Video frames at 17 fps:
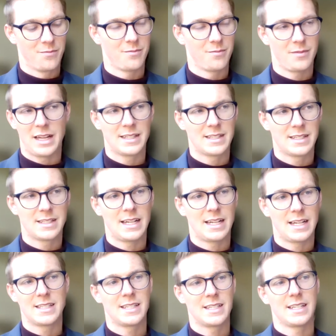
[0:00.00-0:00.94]

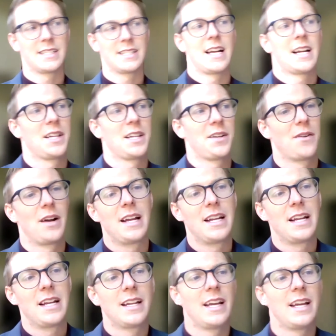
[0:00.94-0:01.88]
that's exactly right.
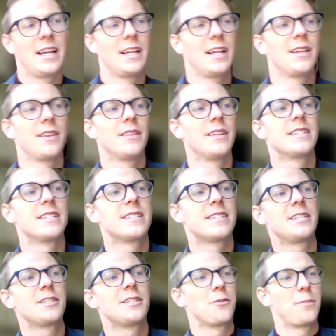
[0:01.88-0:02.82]
And this
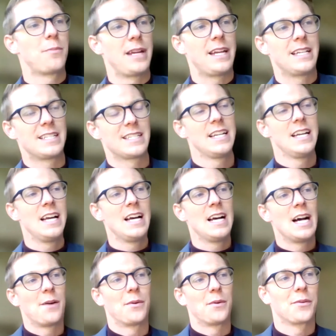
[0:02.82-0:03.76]
Sisu piece,
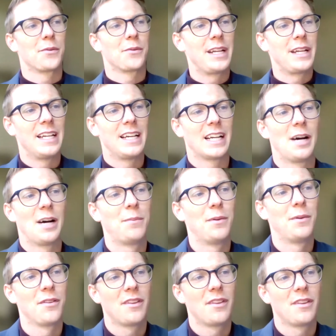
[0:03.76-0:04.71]
I want to read a couple
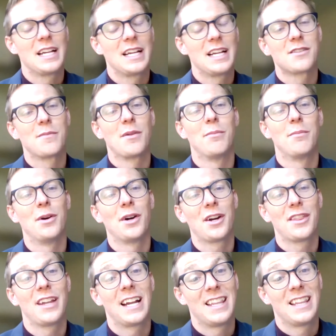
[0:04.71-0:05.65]
of things from the book
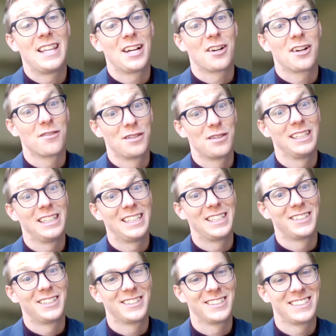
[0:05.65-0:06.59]
that I think are really
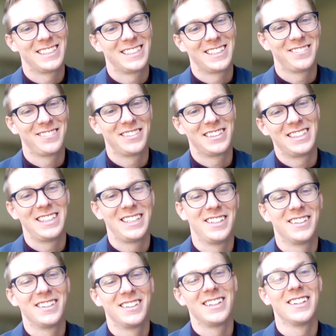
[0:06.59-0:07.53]
interesting and would
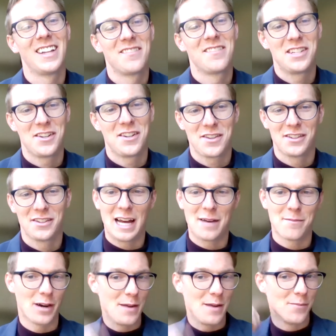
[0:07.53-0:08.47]
love to hear you
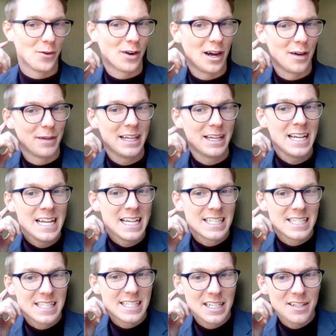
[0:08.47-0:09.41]
elaborate more on. But
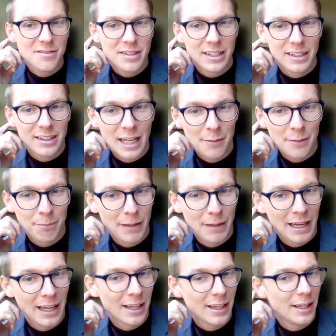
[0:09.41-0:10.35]
Stephen
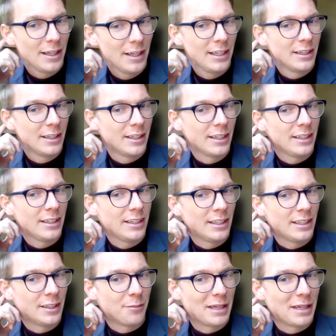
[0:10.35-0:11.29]
Leppälä
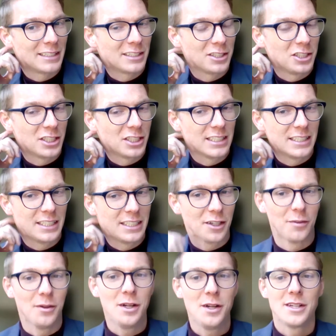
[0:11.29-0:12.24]
in the messages
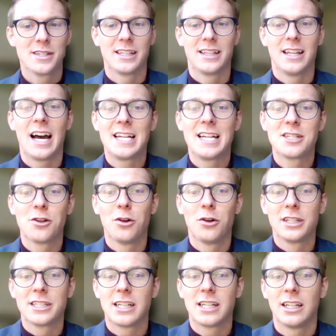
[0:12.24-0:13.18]
here said the ice hole
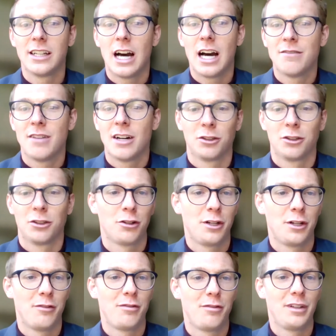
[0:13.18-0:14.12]
is called Avanto
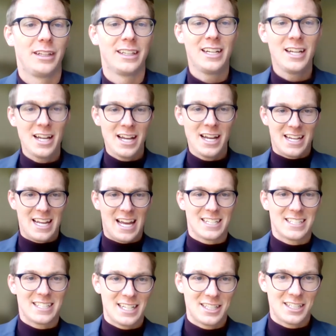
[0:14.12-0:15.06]
in Finland.
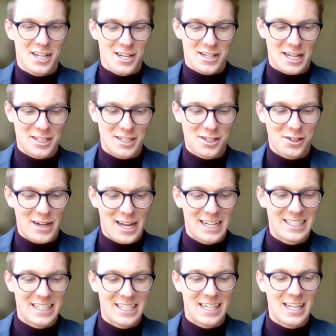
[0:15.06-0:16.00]
Yes, that's
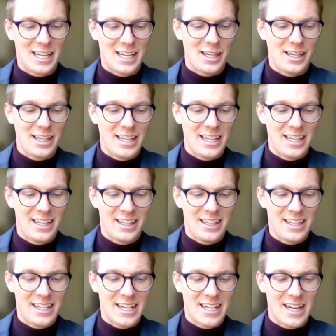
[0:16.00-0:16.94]
correct. And in
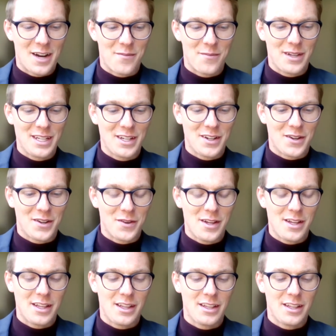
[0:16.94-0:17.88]
the
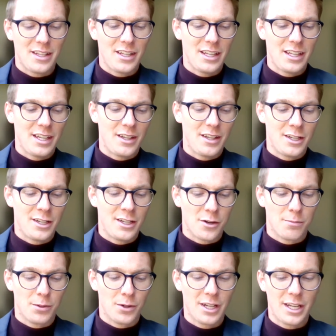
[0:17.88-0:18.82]
in your
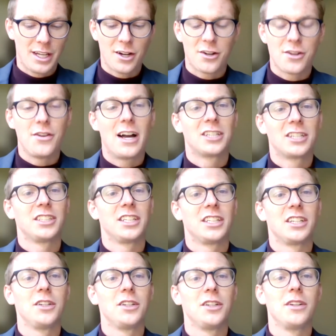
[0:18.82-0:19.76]
book here, you actually
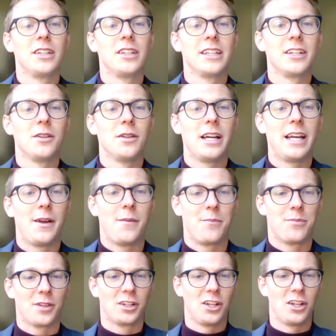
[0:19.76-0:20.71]
include a little
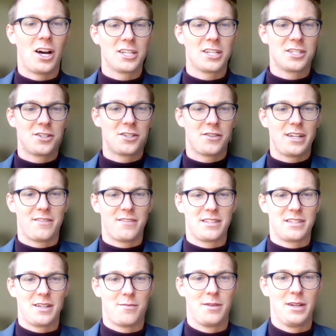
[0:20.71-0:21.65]
glossary of
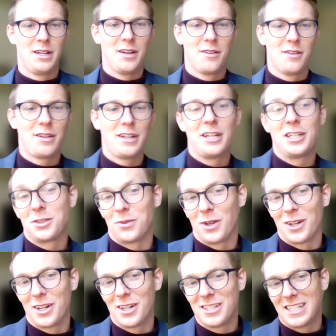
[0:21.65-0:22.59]
some Finnish
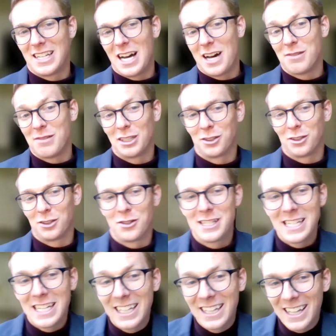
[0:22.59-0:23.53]
words, and Avanto
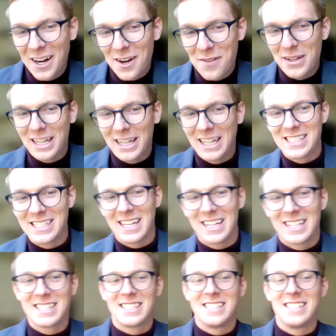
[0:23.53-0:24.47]
is in there because
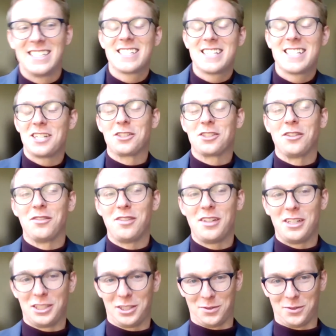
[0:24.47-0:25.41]
that's an essential
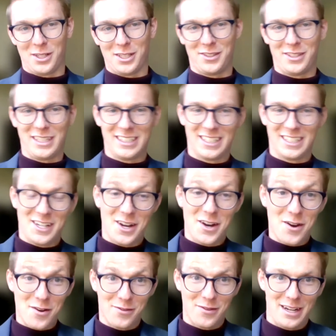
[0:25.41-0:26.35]
Finnish word you need to
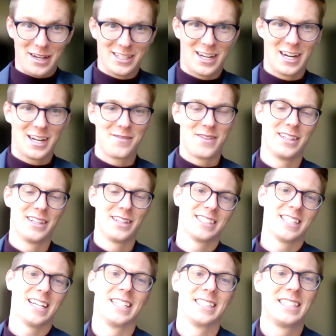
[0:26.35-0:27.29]
know when talking about this
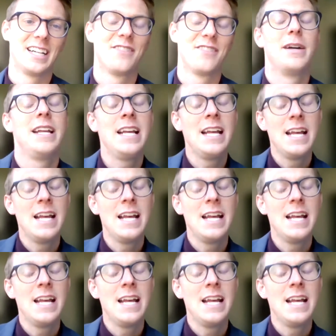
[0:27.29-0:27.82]
kind of stuff. But